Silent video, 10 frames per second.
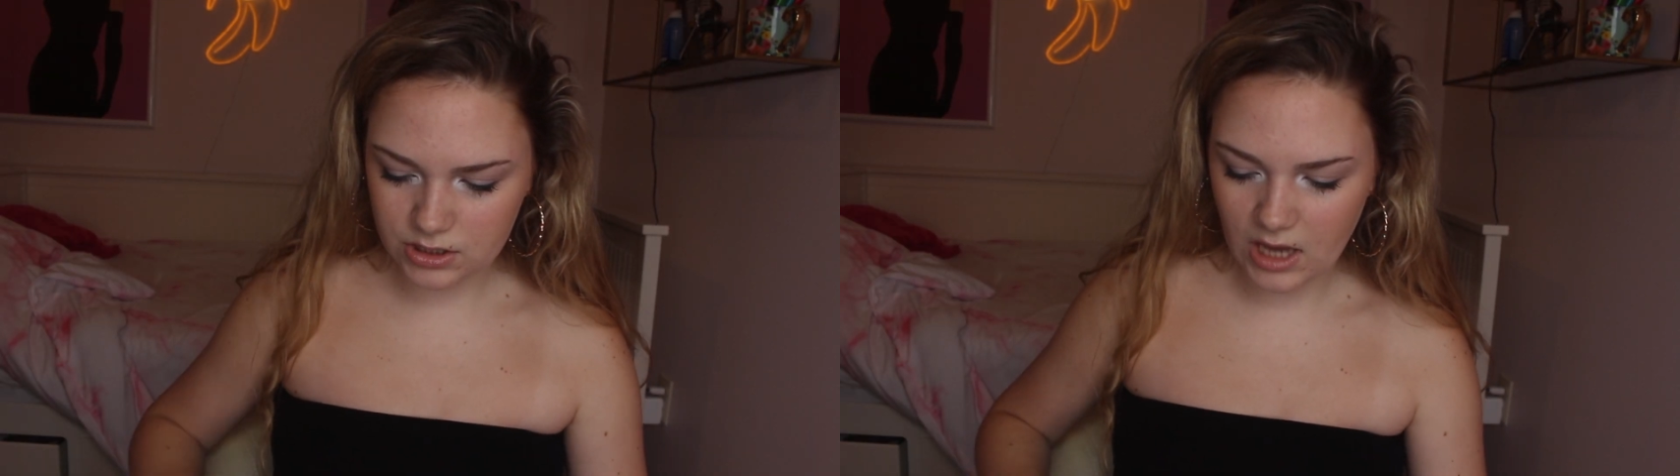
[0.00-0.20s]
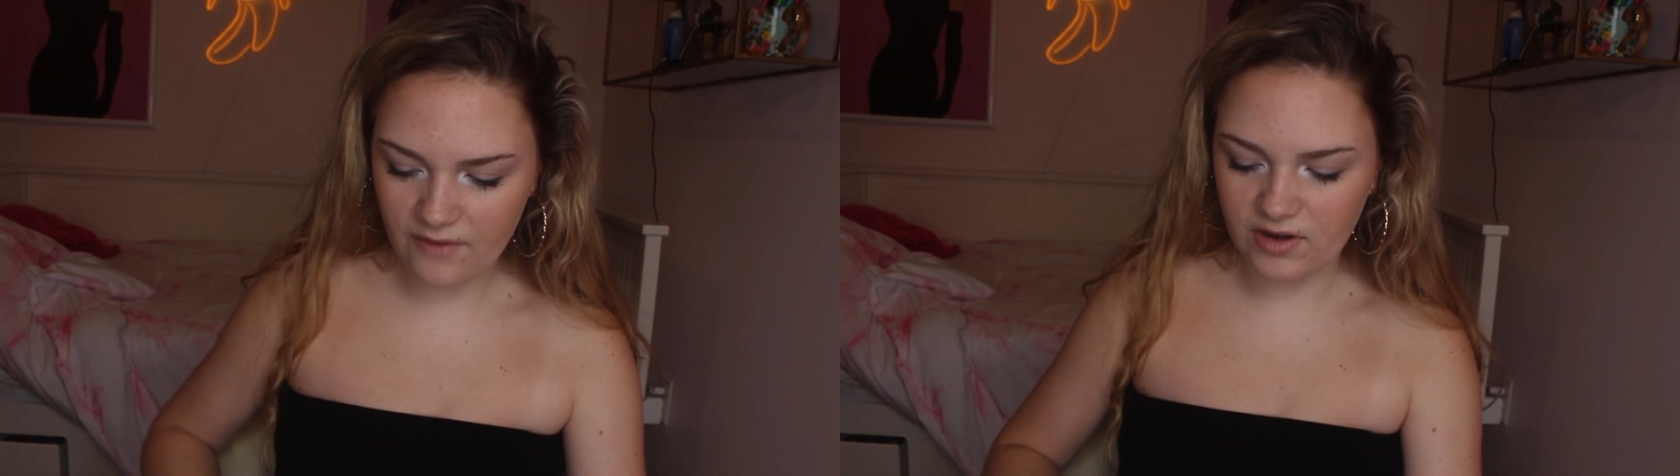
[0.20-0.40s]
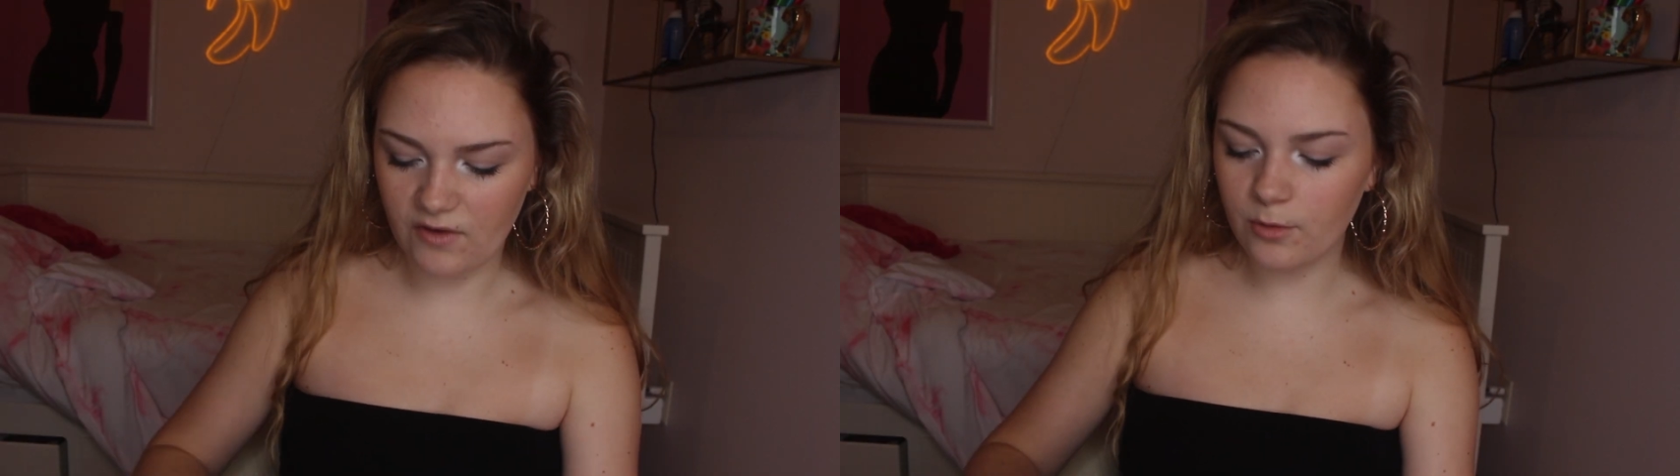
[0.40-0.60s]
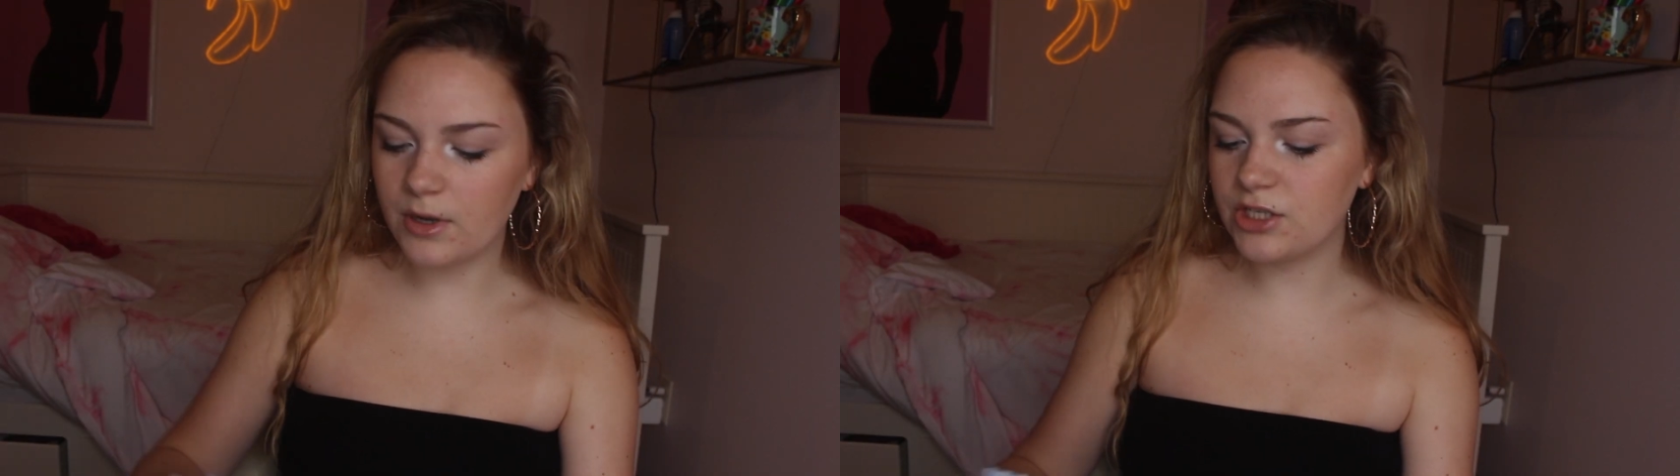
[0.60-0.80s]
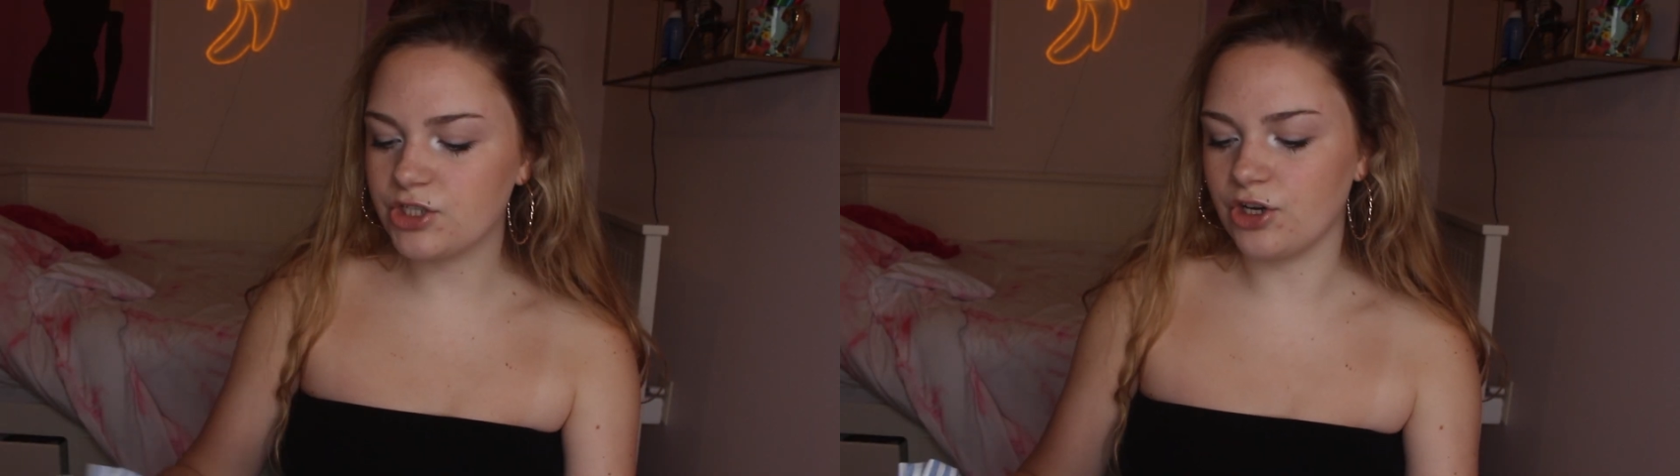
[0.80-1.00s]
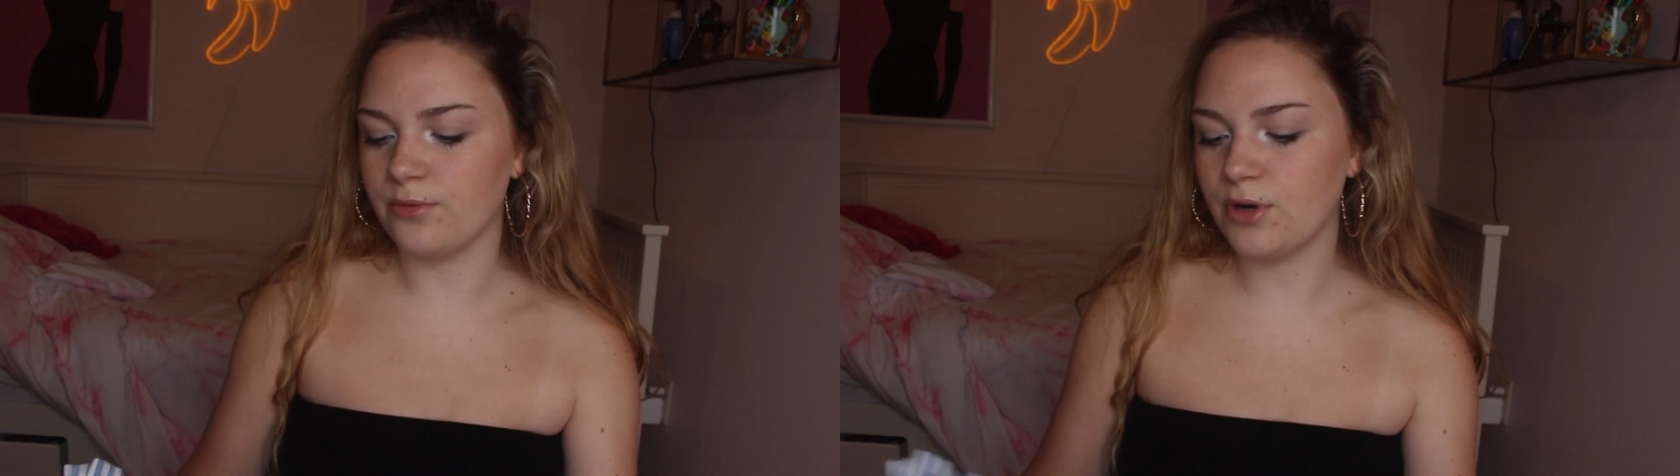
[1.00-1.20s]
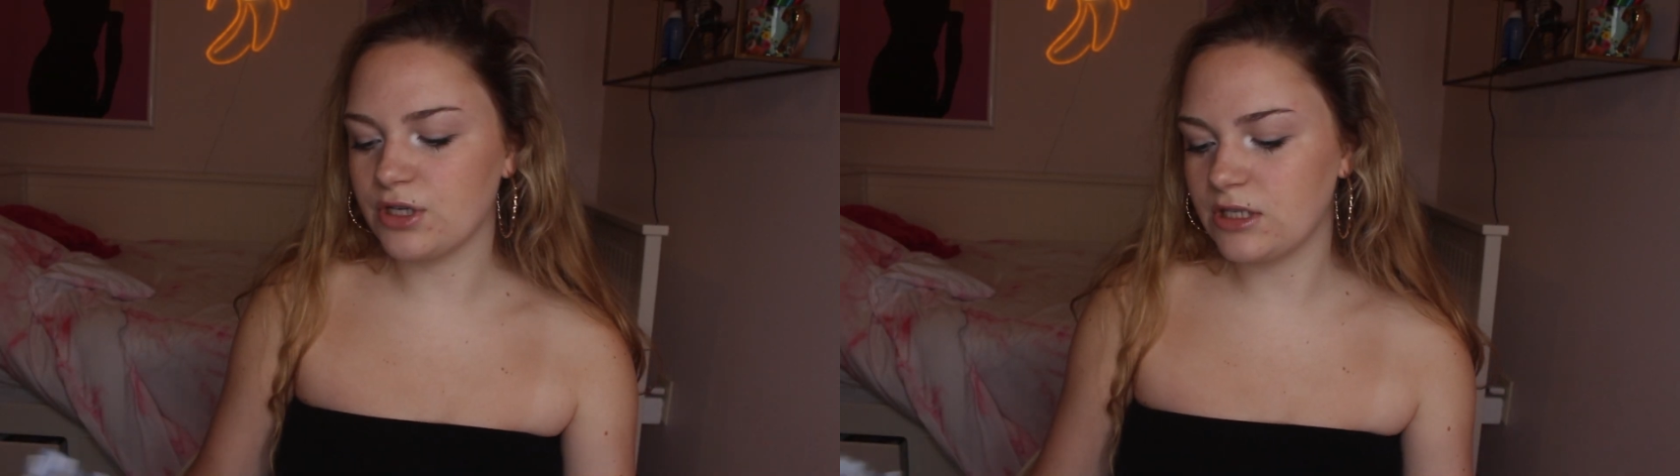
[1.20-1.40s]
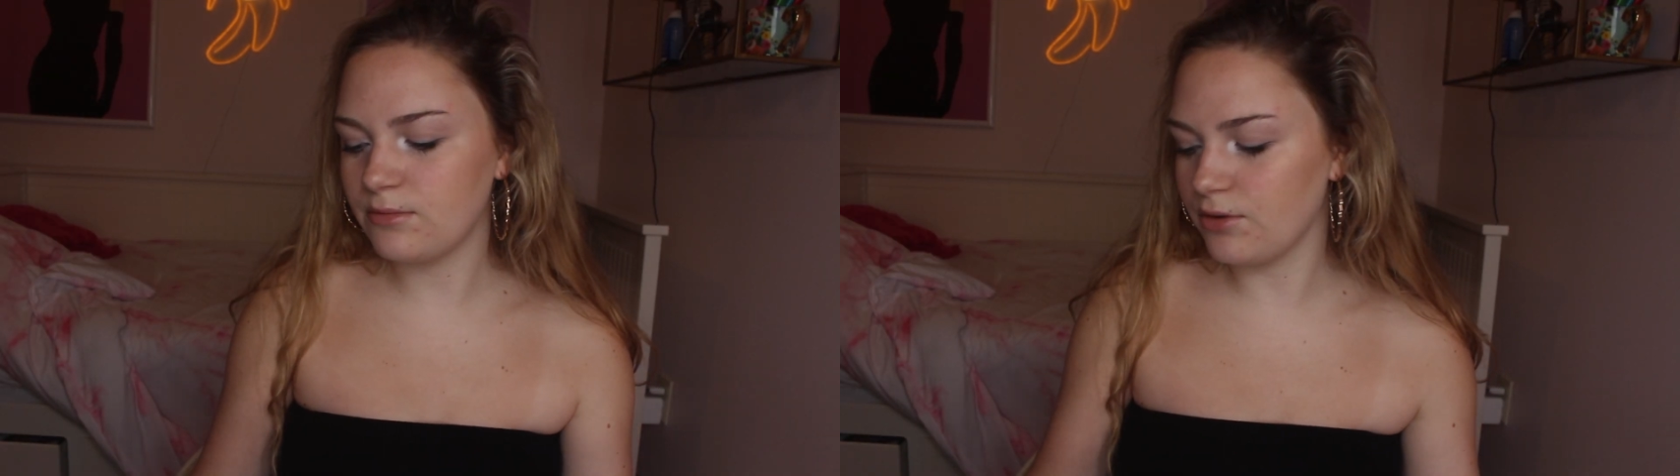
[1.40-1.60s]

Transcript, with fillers: I've never been a skirt person,